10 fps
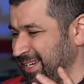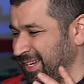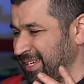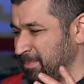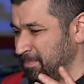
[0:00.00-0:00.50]

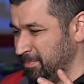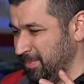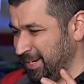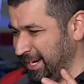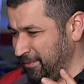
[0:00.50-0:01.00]
a
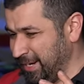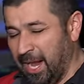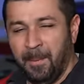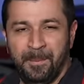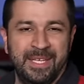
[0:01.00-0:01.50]
kind of an
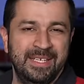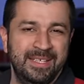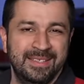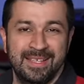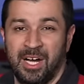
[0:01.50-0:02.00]

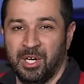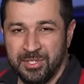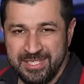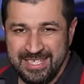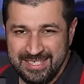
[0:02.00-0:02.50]
updated
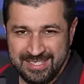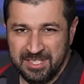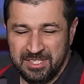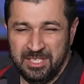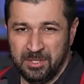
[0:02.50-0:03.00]
R C
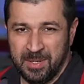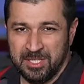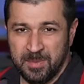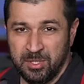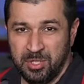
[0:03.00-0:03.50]
sixty
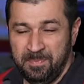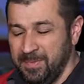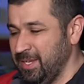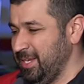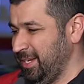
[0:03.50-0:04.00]
transmission,
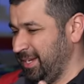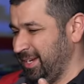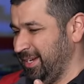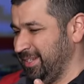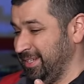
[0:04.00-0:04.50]

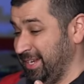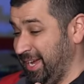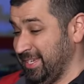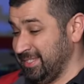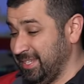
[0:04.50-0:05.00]
and it
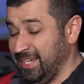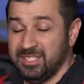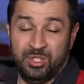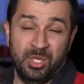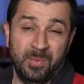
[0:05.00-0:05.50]
has the
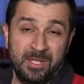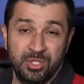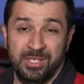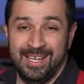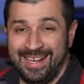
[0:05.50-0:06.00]
next
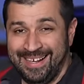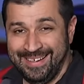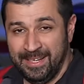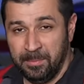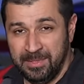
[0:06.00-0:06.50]
generation
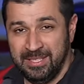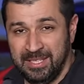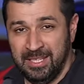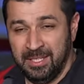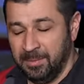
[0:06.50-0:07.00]
I M
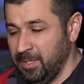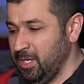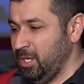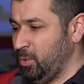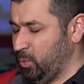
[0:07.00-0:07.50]
T,
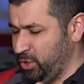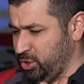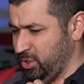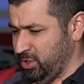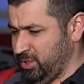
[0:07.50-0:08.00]

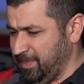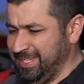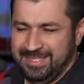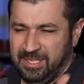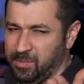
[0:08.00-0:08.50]
which is
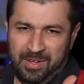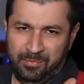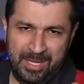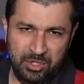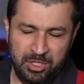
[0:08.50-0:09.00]
basically
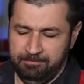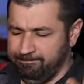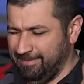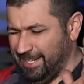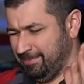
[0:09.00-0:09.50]
rev matching.
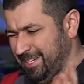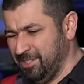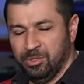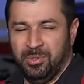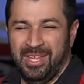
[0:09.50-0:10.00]
I'm
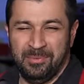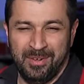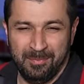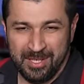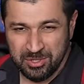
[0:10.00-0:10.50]
not into that
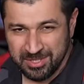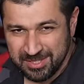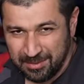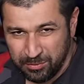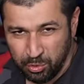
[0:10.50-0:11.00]
rev matching
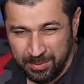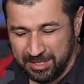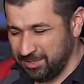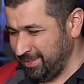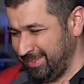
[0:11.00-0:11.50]
stuff too
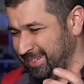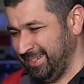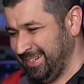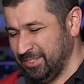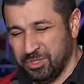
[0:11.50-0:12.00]
much. I
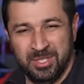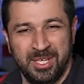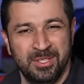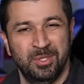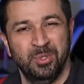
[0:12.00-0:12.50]
think I just
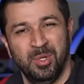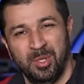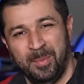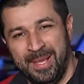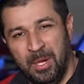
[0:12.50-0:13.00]
like to do it
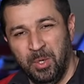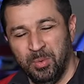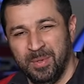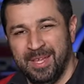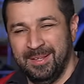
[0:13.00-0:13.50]
on my
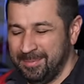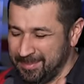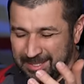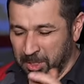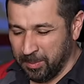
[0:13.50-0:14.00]
own without
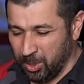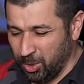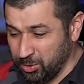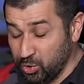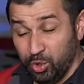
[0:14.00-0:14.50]
a little bit
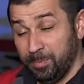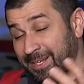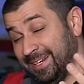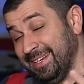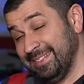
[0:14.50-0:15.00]
old school,
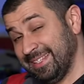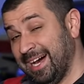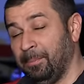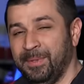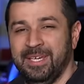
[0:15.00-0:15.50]
but it is
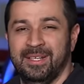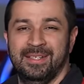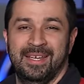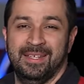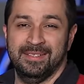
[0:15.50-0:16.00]

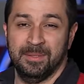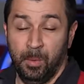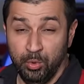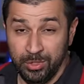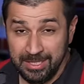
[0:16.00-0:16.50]
updated and
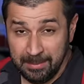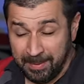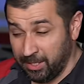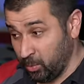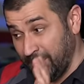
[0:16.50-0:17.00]
supposedly
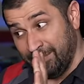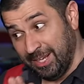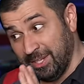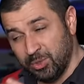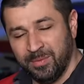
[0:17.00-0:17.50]
better. We have
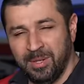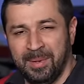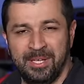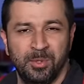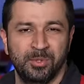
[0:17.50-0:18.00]
not driven a
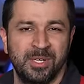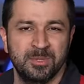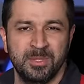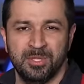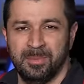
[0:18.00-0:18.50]
manual
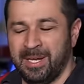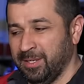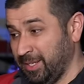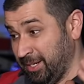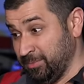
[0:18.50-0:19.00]
transmission
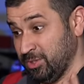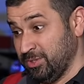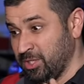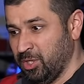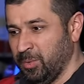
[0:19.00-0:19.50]
model. I am
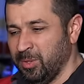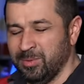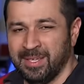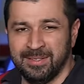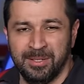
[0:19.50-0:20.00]
just sharing with
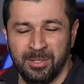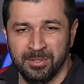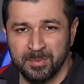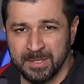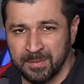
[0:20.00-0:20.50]
you technical
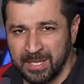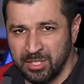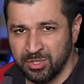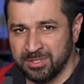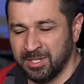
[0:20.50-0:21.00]

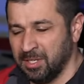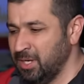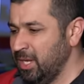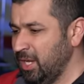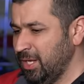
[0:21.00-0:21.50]
specifications here.
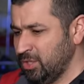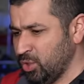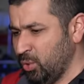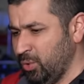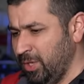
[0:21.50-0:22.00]

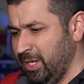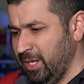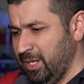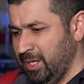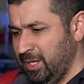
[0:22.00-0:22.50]
So
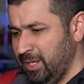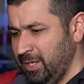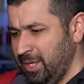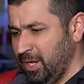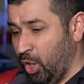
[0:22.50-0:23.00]

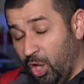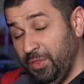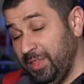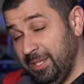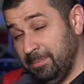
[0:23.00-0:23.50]

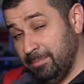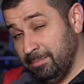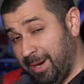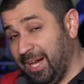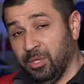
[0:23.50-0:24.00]
on the
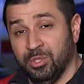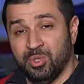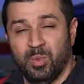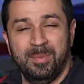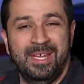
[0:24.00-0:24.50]

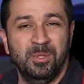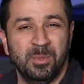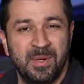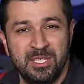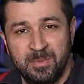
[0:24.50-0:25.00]
models with manual
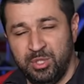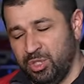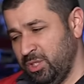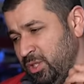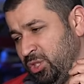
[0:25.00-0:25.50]

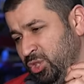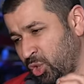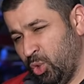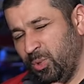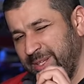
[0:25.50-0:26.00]
transmission,
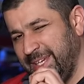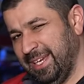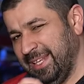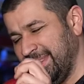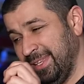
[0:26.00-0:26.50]
you only
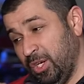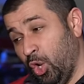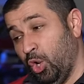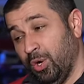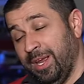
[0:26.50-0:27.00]
get the
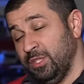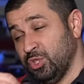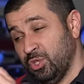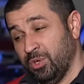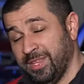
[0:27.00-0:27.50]
core
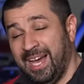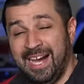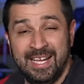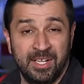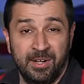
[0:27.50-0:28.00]
engine or the
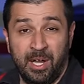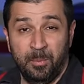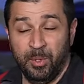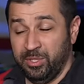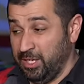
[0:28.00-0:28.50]
higher
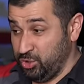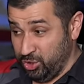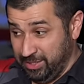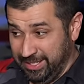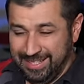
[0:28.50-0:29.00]
output
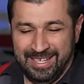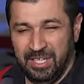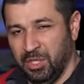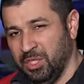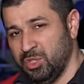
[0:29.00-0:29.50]
engine
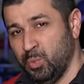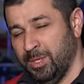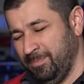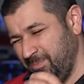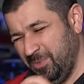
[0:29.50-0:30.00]
like this
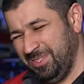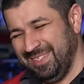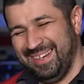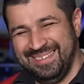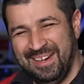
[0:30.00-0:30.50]
one, which
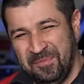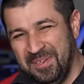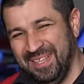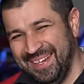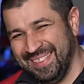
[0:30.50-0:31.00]
I, I
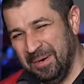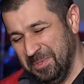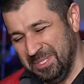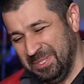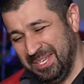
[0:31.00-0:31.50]
feel like that
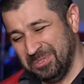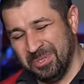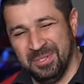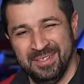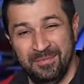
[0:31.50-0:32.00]
was
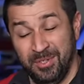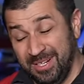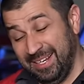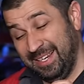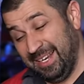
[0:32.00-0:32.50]
intentional. If you're
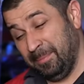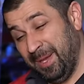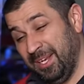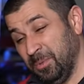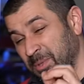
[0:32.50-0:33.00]
gonna get a
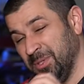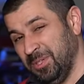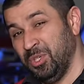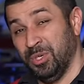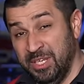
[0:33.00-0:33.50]
manual,
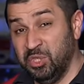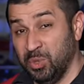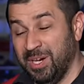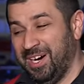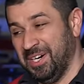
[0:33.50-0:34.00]
you're
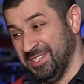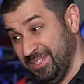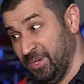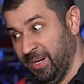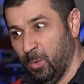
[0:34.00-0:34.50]
into cars
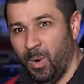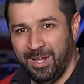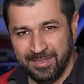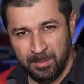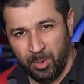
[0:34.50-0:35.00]
and you're gonna
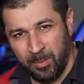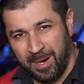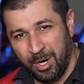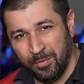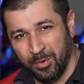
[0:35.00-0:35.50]
want the more
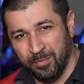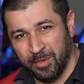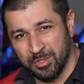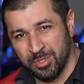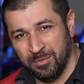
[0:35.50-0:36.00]
powerful
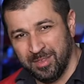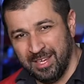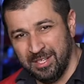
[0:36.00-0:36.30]
version of the